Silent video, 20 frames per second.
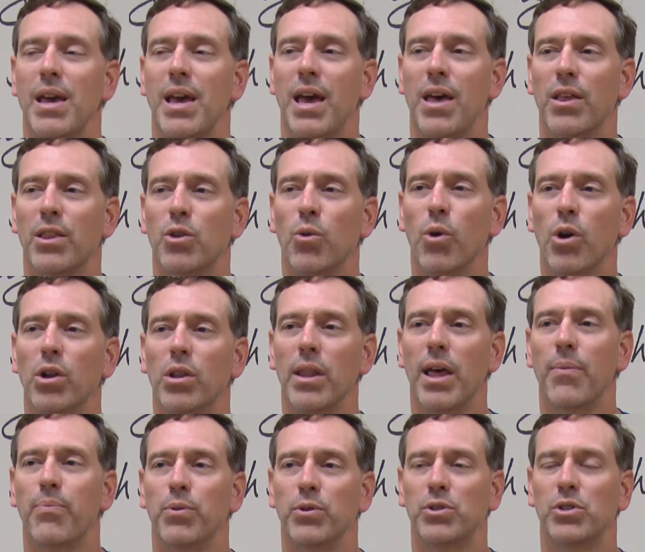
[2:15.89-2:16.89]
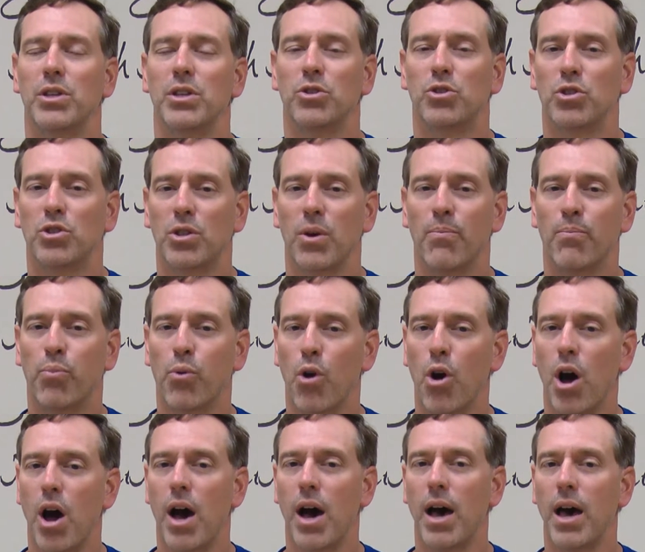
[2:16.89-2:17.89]
And that the word leprosy is just a
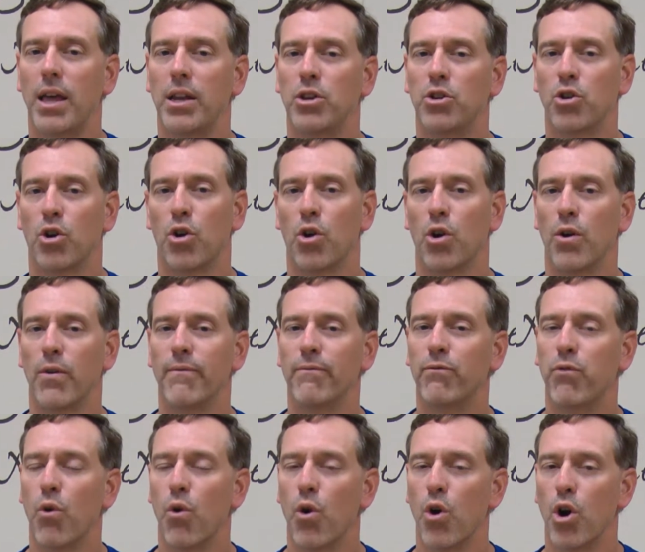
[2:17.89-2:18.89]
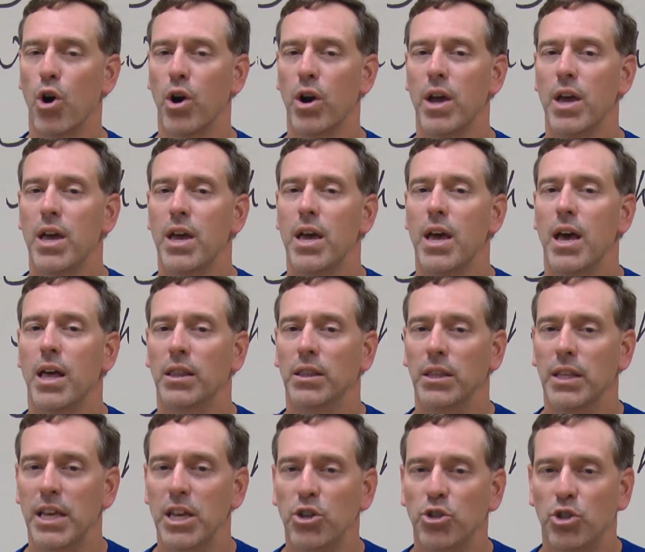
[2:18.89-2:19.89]
broad term for
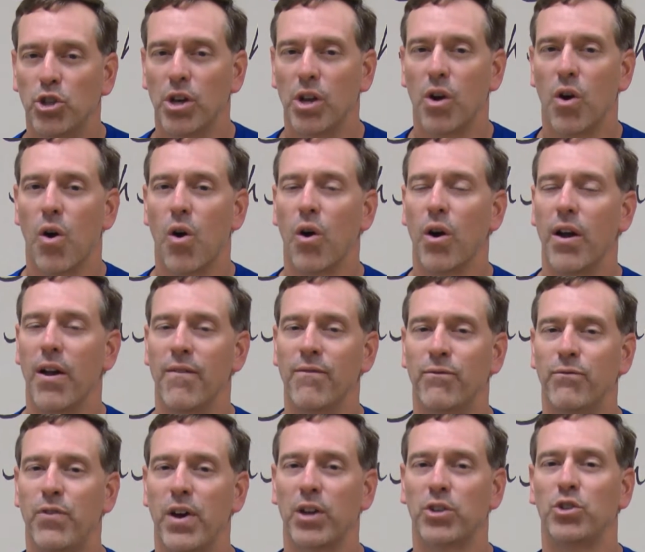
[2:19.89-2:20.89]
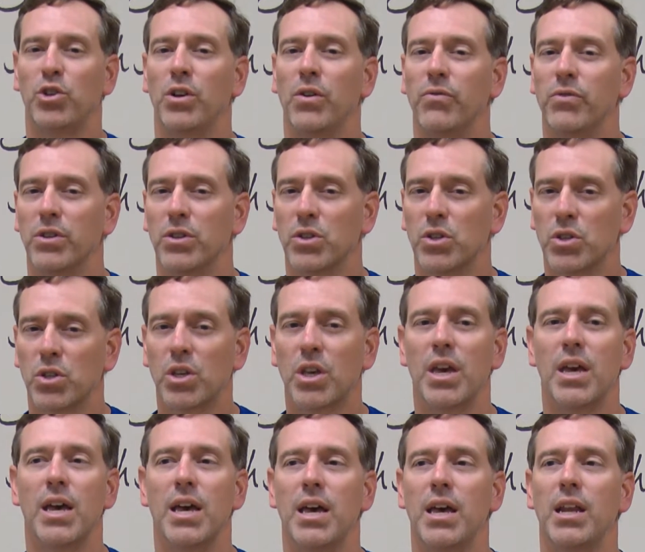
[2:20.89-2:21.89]
lesion or infection of the
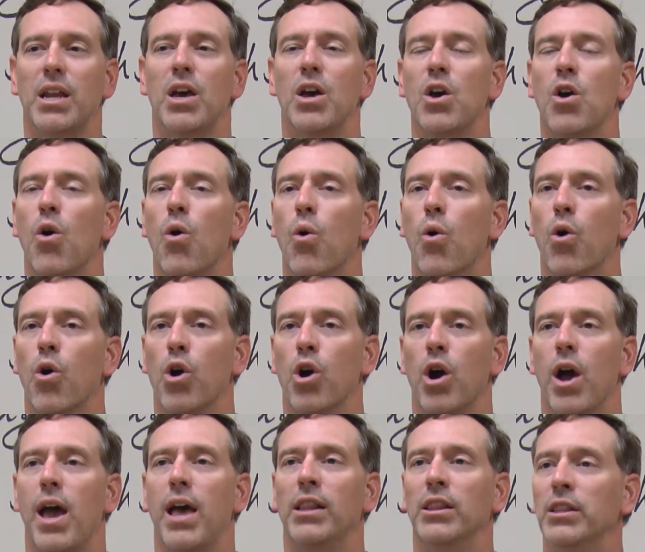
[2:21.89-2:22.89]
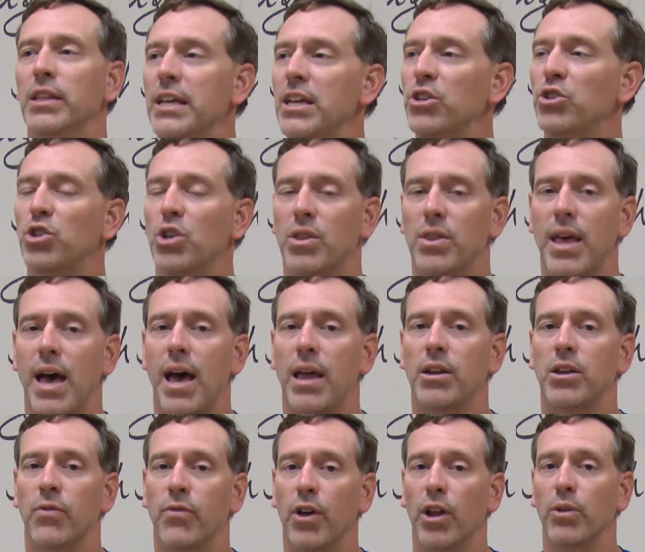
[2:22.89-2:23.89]
skin, or a lesion
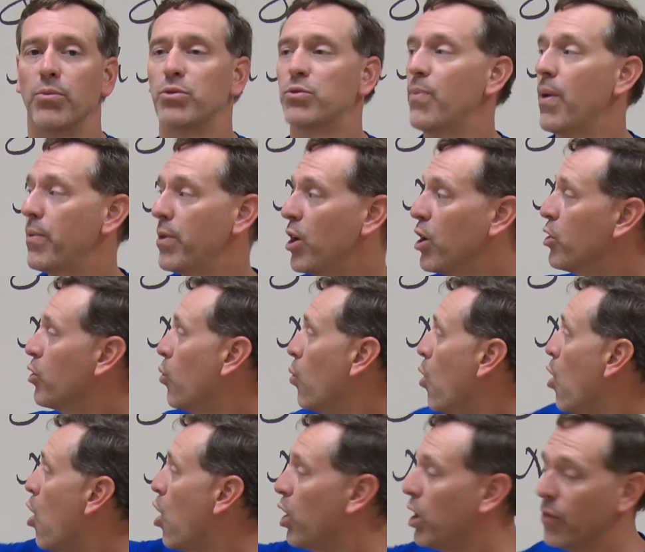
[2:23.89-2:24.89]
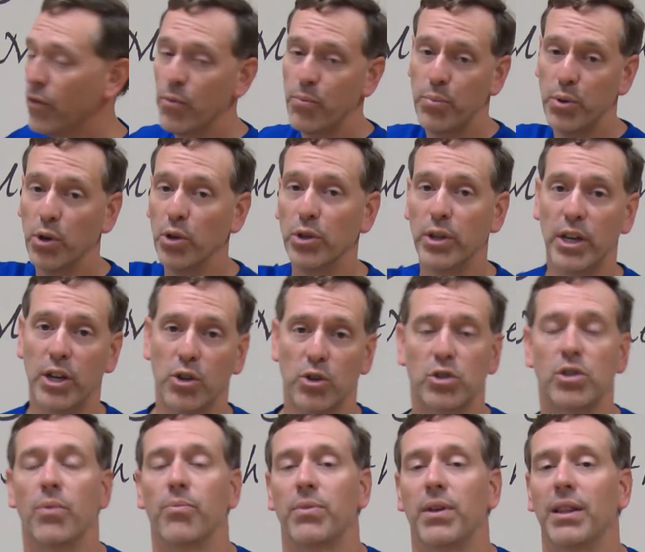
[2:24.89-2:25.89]
that develops maybe on the wall of a building or
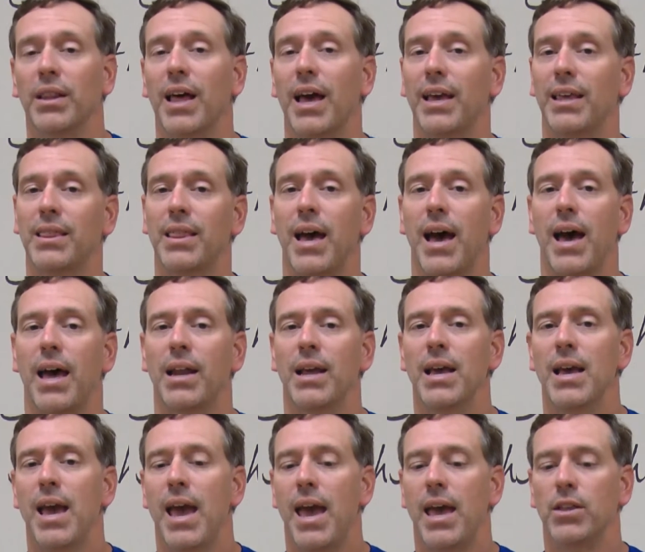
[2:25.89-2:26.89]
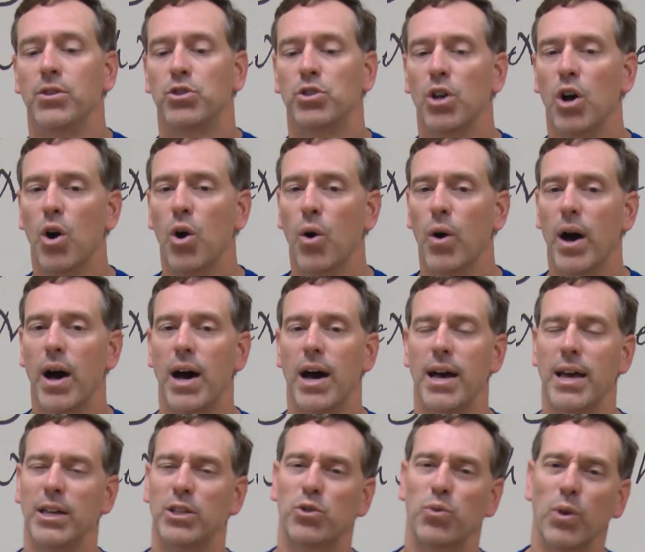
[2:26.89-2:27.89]
something like that. And so
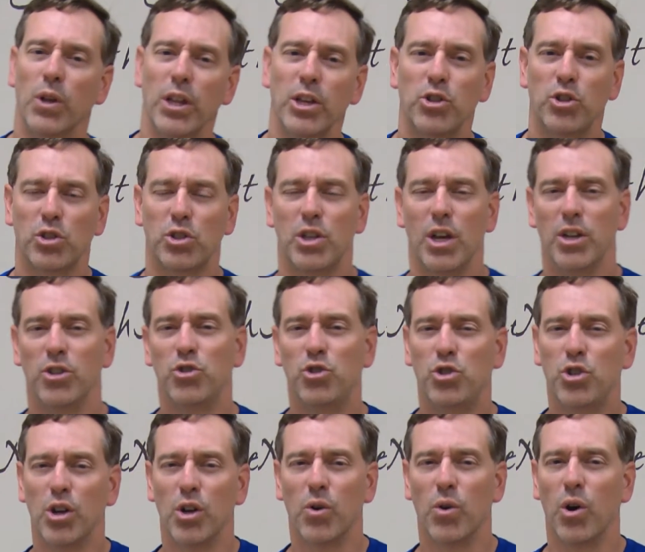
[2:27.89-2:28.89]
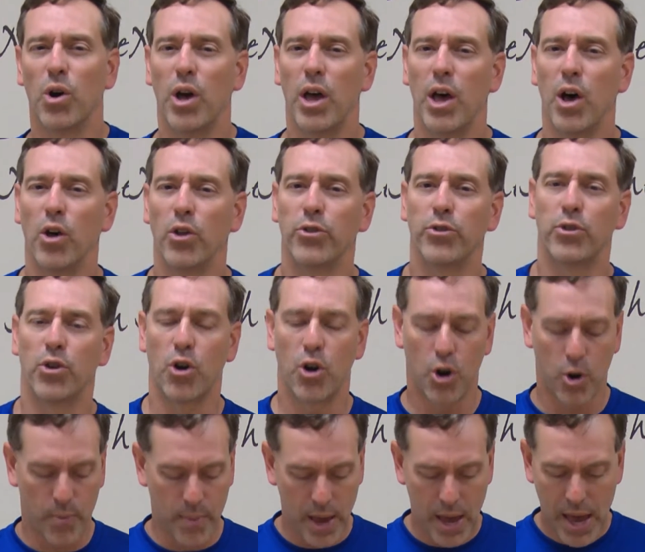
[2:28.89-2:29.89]
it's really just a general health
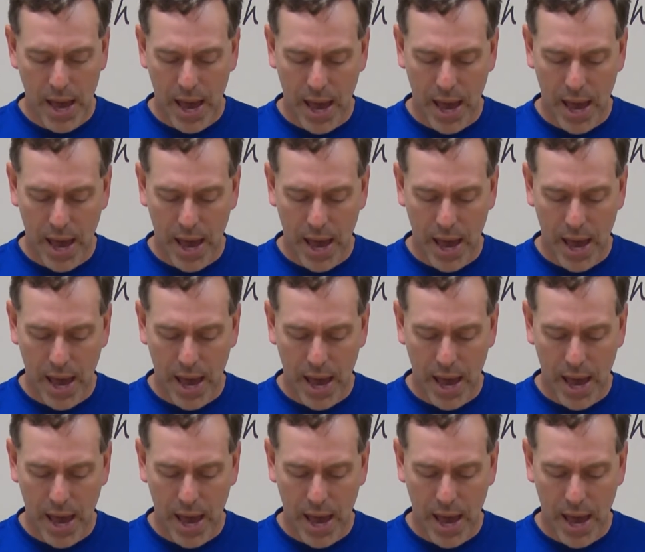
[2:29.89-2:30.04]
term.